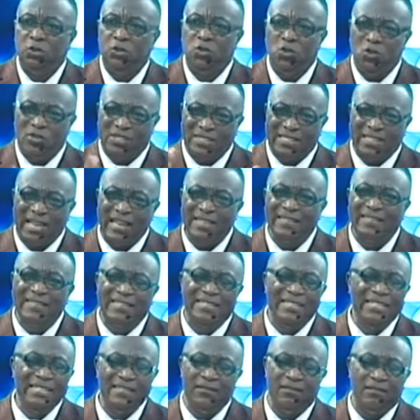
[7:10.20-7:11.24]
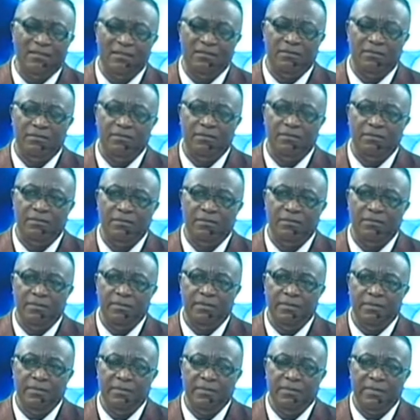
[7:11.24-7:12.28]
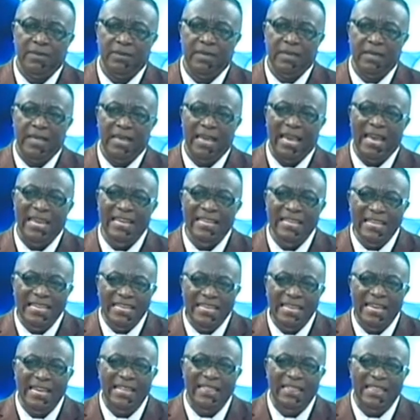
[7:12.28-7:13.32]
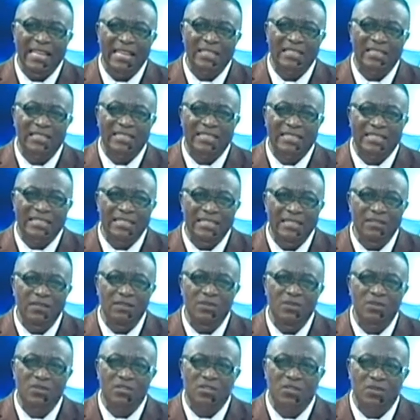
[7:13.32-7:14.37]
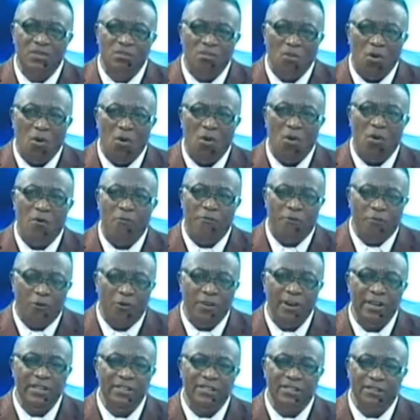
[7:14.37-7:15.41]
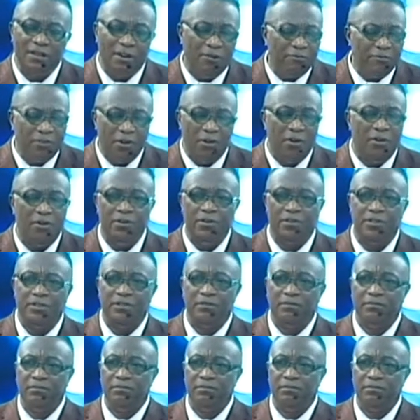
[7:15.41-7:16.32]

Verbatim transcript: to stand still and hear that still small voice of God.